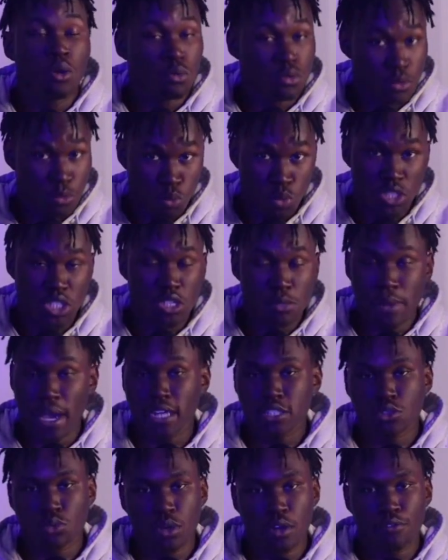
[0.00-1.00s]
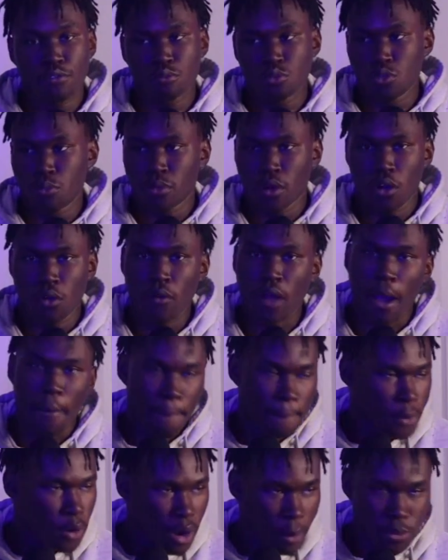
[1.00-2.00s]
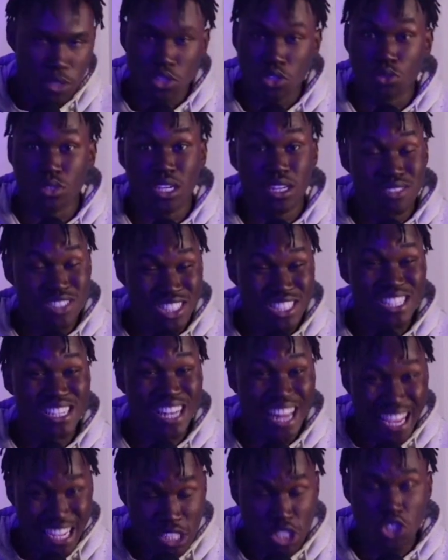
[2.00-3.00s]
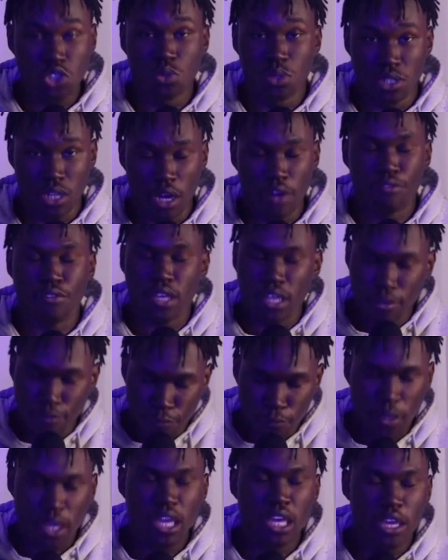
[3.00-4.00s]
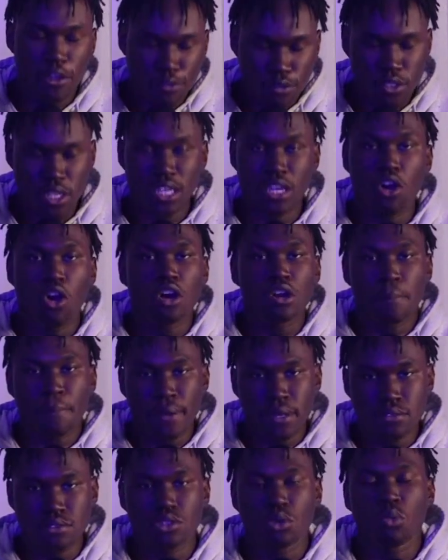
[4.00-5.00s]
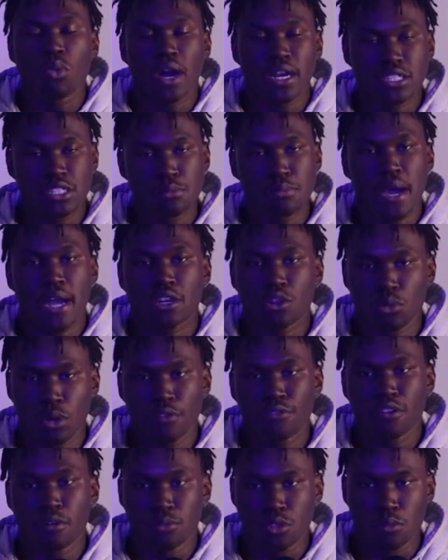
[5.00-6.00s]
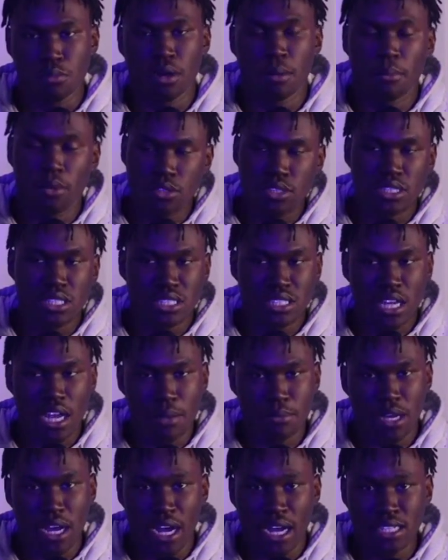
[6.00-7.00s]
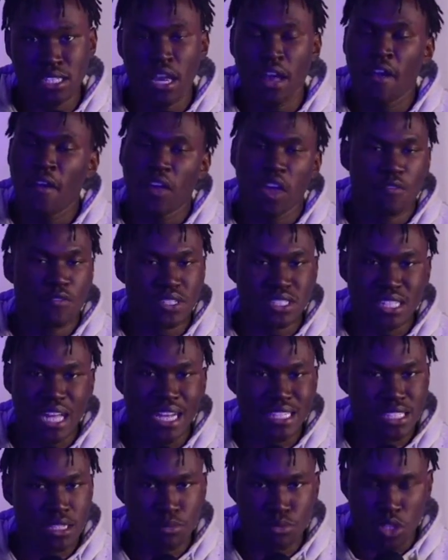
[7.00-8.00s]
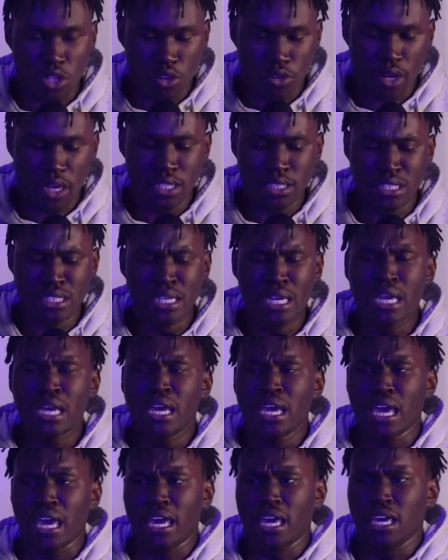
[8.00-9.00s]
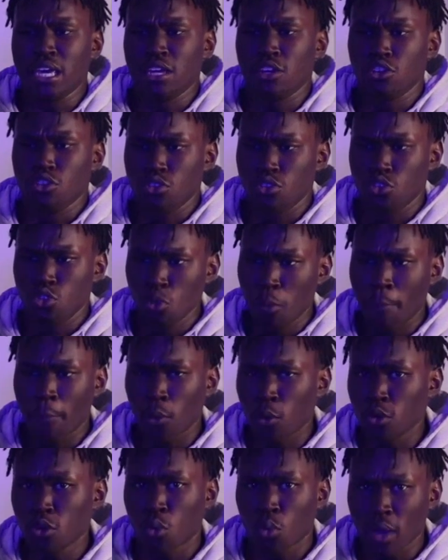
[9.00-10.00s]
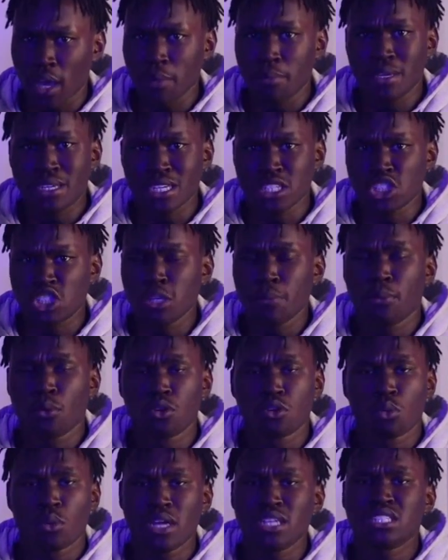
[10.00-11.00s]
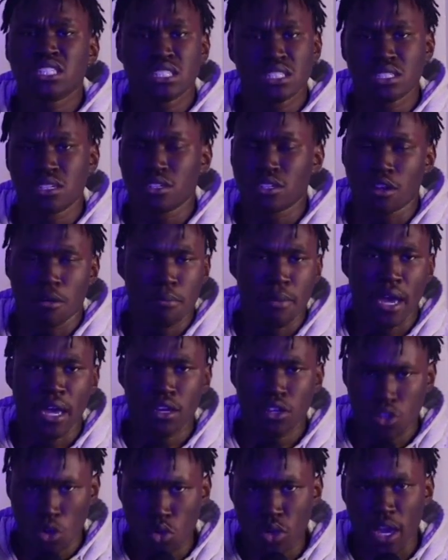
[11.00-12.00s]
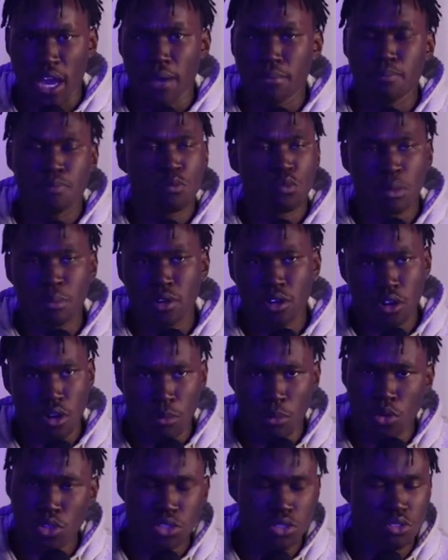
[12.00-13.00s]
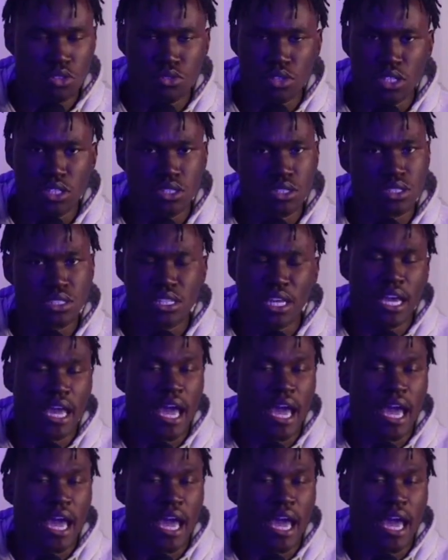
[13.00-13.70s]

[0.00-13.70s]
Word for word: when she backs away from you, bro, I promise you, if she likes you enough, if if it all depends on why she backed away from you. But most of the time, guys, if it's not something crazy and you pulled away because she pulled away, she's gonna come back. No cap. Women are emotional creatures. They